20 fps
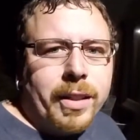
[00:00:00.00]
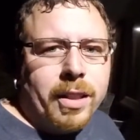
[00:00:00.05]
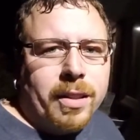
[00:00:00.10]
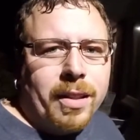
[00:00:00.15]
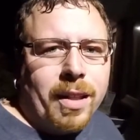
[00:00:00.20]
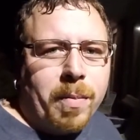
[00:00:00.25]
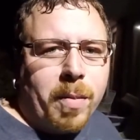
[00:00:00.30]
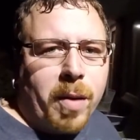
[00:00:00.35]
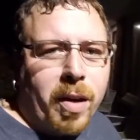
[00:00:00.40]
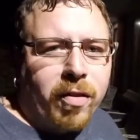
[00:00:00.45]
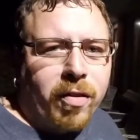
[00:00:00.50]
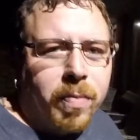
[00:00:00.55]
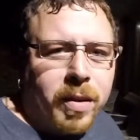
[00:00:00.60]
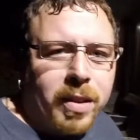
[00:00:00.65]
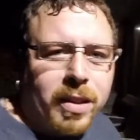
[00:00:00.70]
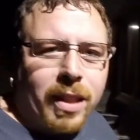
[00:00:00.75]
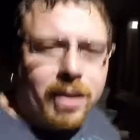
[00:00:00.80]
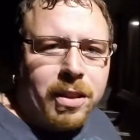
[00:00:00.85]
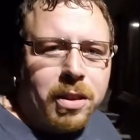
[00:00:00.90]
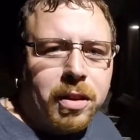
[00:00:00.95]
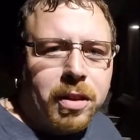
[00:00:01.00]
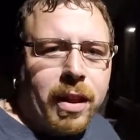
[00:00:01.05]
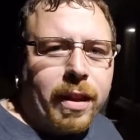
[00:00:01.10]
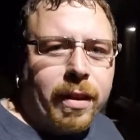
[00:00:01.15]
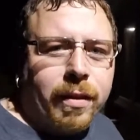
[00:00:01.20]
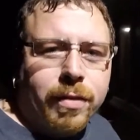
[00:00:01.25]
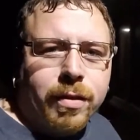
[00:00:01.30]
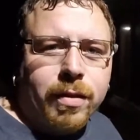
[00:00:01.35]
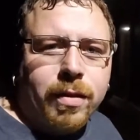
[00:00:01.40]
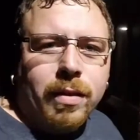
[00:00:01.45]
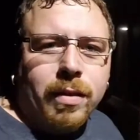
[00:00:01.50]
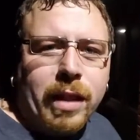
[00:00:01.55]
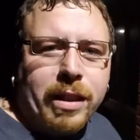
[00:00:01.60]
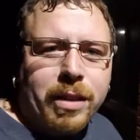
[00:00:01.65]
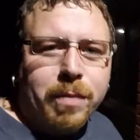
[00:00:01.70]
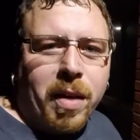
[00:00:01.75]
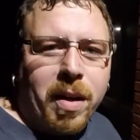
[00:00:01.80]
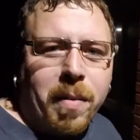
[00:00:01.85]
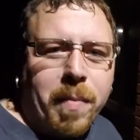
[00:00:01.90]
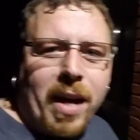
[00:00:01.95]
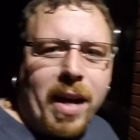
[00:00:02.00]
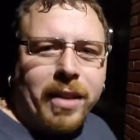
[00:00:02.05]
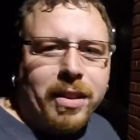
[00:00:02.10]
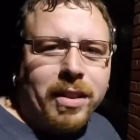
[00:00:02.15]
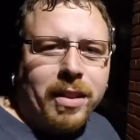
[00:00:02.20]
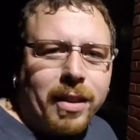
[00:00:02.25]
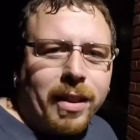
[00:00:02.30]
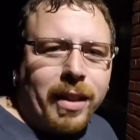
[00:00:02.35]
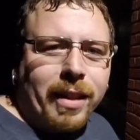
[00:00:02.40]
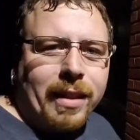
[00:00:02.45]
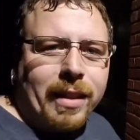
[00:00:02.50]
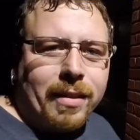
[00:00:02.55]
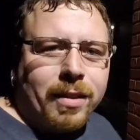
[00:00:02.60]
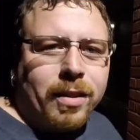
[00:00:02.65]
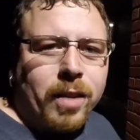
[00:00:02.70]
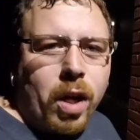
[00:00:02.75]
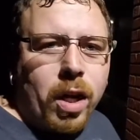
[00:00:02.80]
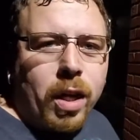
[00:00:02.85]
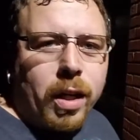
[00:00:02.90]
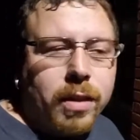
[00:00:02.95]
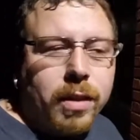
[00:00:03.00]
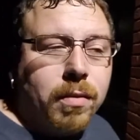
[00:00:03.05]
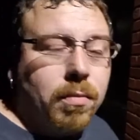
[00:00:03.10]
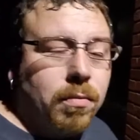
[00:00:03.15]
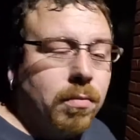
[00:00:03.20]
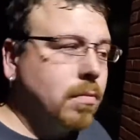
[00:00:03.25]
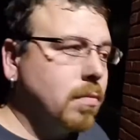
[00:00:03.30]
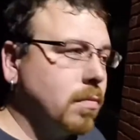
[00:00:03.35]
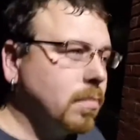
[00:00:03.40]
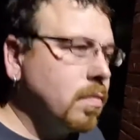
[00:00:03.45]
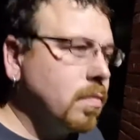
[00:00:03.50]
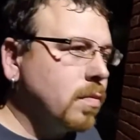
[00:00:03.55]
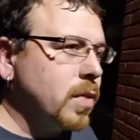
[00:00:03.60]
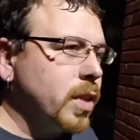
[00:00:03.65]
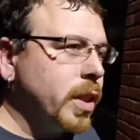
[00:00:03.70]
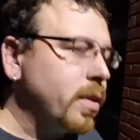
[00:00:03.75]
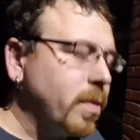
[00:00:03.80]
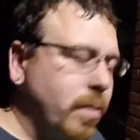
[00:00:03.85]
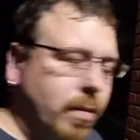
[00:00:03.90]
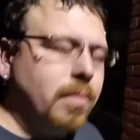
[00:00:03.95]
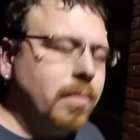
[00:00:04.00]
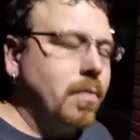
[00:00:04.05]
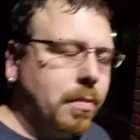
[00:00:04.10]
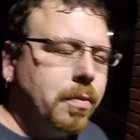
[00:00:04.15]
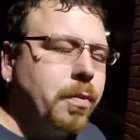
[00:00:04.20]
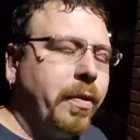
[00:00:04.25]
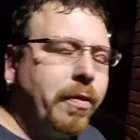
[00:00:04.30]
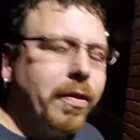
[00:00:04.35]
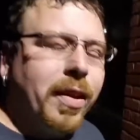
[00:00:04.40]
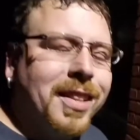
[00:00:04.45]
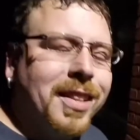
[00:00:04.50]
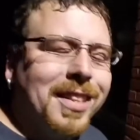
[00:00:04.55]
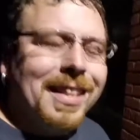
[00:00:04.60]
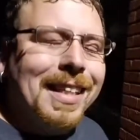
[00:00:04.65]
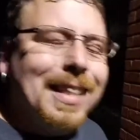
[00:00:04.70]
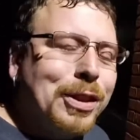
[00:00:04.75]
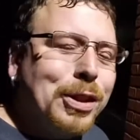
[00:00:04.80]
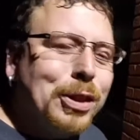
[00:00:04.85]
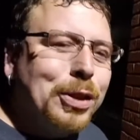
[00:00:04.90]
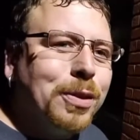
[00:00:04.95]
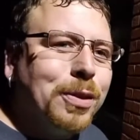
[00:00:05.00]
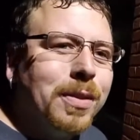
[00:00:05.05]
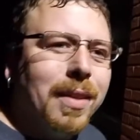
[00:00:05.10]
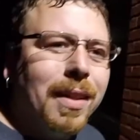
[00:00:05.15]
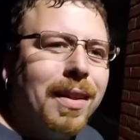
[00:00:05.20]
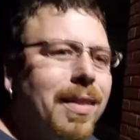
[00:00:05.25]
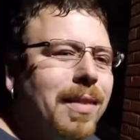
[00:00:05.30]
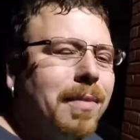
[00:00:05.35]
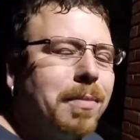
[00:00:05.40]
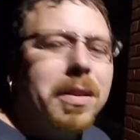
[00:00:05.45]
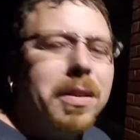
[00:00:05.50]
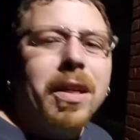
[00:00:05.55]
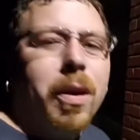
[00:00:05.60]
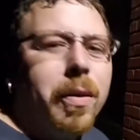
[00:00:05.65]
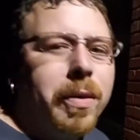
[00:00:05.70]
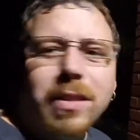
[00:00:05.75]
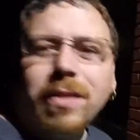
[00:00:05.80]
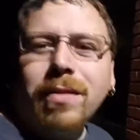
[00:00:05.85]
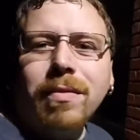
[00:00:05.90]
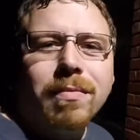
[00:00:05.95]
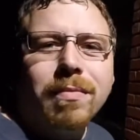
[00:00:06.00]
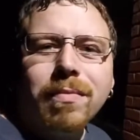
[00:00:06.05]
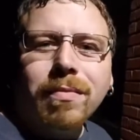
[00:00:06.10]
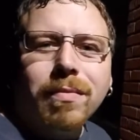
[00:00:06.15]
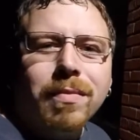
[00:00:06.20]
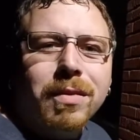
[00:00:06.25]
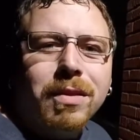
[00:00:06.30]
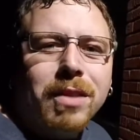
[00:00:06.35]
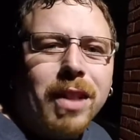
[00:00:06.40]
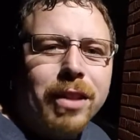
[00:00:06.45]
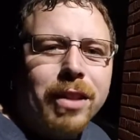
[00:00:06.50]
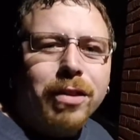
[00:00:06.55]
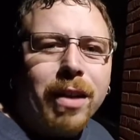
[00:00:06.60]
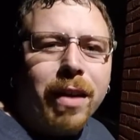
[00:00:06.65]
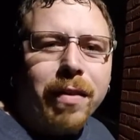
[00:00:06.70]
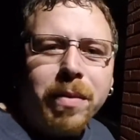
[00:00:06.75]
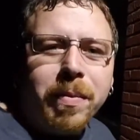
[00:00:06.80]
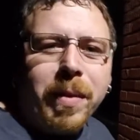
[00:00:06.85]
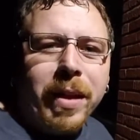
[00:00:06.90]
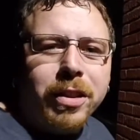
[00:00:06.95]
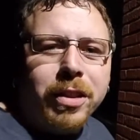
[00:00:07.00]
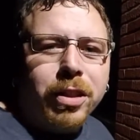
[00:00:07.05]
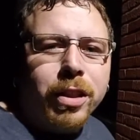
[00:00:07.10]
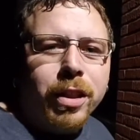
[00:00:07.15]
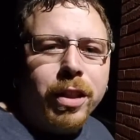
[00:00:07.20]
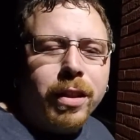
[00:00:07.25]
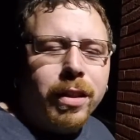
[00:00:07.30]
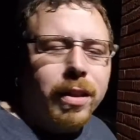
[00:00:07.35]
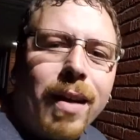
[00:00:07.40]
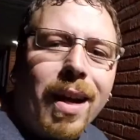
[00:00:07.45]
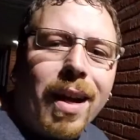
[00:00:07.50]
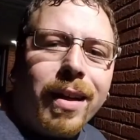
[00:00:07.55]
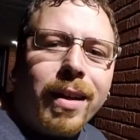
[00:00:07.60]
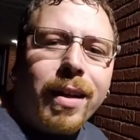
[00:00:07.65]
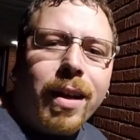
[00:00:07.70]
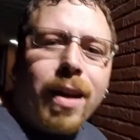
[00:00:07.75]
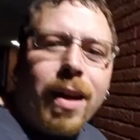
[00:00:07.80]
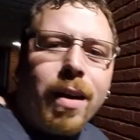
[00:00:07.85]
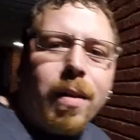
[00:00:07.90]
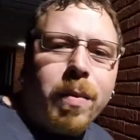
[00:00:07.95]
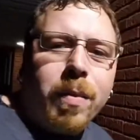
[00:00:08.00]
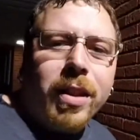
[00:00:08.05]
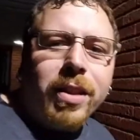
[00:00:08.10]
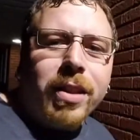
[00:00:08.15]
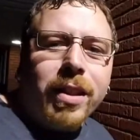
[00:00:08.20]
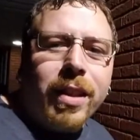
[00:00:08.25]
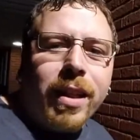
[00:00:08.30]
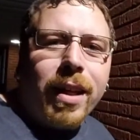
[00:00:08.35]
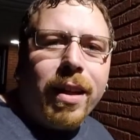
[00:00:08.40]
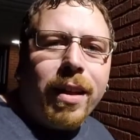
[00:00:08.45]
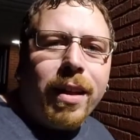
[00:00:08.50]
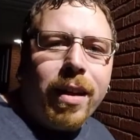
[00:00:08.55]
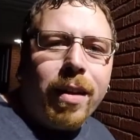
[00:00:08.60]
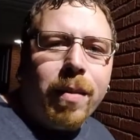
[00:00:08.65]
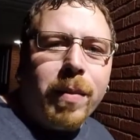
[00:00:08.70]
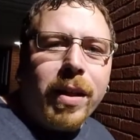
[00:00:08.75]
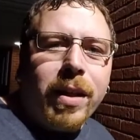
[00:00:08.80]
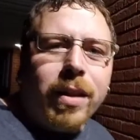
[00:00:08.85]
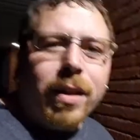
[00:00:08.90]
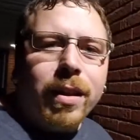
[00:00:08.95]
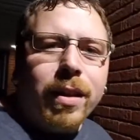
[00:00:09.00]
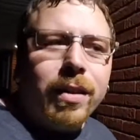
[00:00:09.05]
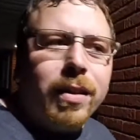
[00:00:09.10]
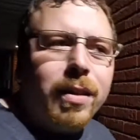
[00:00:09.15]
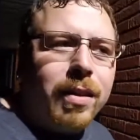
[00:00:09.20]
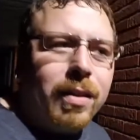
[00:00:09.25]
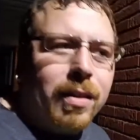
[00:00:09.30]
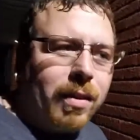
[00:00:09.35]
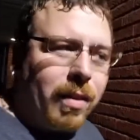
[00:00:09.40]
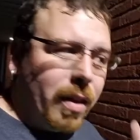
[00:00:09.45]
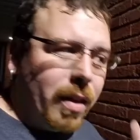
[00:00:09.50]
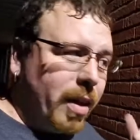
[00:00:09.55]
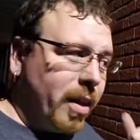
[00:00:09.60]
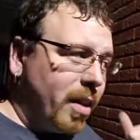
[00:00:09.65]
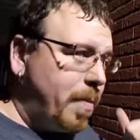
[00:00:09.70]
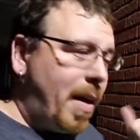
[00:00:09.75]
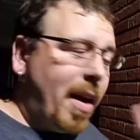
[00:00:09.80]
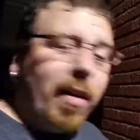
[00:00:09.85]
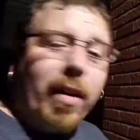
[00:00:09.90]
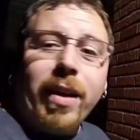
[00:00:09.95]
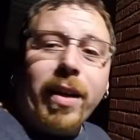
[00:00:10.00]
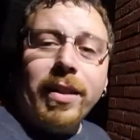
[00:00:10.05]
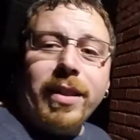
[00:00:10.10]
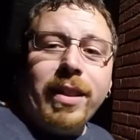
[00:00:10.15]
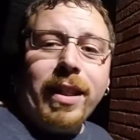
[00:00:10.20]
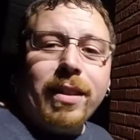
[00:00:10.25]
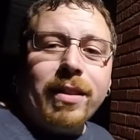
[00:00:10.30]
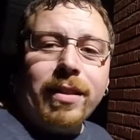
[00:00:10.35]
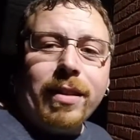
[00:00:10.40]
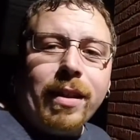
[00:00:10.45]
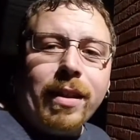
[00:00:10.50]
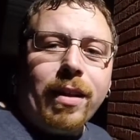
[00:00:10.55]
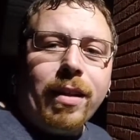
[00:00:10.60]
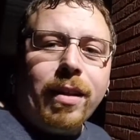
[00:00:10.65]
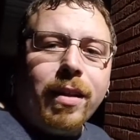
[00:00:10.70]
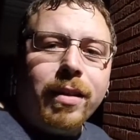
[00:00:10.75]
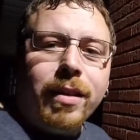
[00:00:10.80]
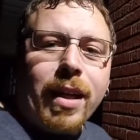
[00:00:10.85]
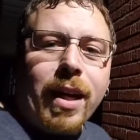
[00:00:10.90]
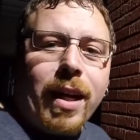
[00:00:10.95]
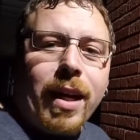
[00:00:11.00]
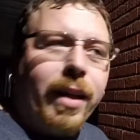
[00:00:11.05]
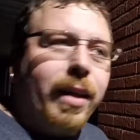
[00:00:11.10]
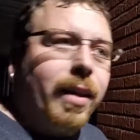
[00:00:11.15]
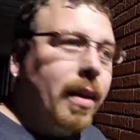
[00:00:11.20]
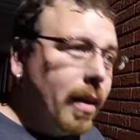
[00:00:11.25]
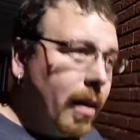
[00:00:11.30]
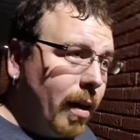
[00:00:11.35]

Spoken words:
just got back from the test drive. As you might imagine, the clicking's gone because we fixed the issue. But always test drive to make sure. Kind of cut out a bunch of the end there because the battery in the DSLR died.